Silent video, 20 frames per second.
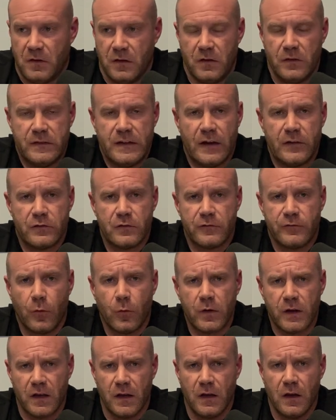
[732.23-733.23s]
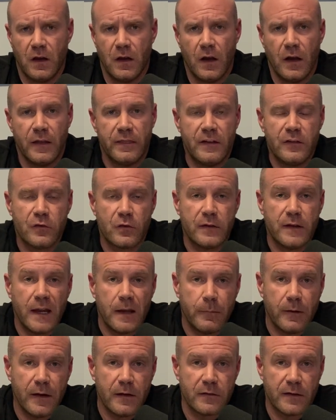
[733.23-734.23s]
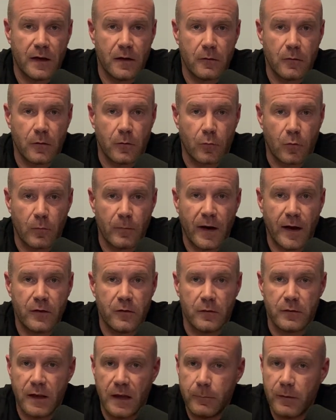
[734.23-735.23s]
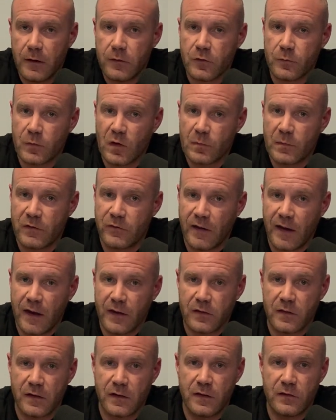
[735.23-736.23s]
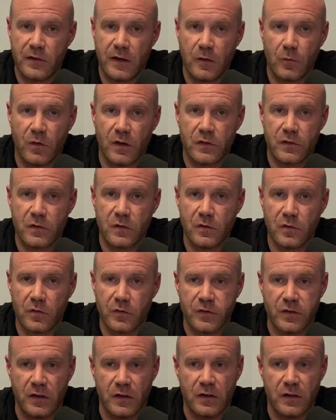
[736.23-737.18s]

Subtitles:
You test your 40. These are DBs now. Remind you, DBs are supposed to be fast at these D1 schools.